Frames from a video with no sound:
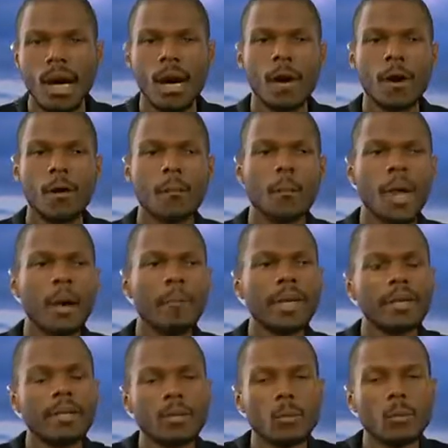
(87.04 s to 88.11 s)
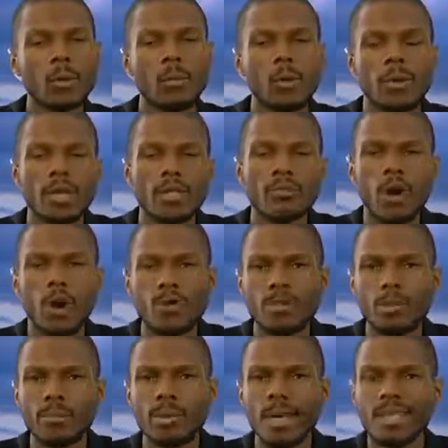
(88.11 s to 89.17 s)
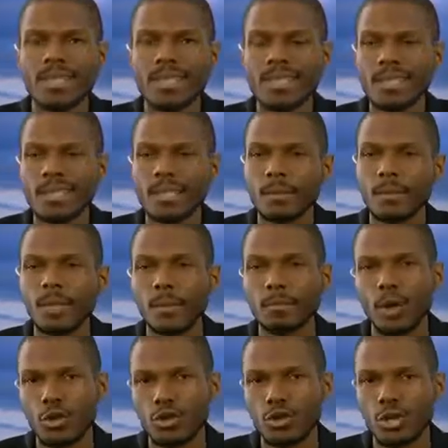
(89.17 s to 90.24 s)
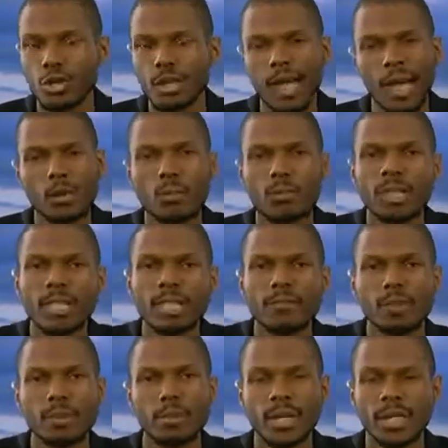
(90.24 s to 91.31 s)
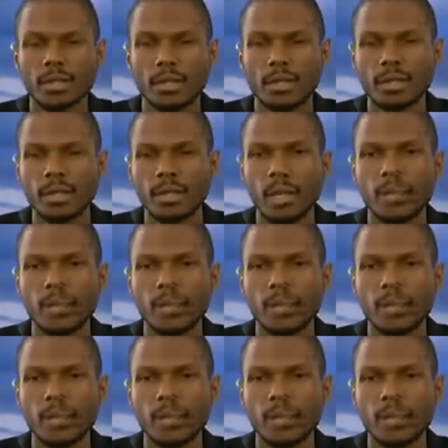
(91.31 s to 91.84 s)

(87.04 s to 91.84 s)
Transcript: I mean, as far as the presidency, me personally, I don't believe in the presidency.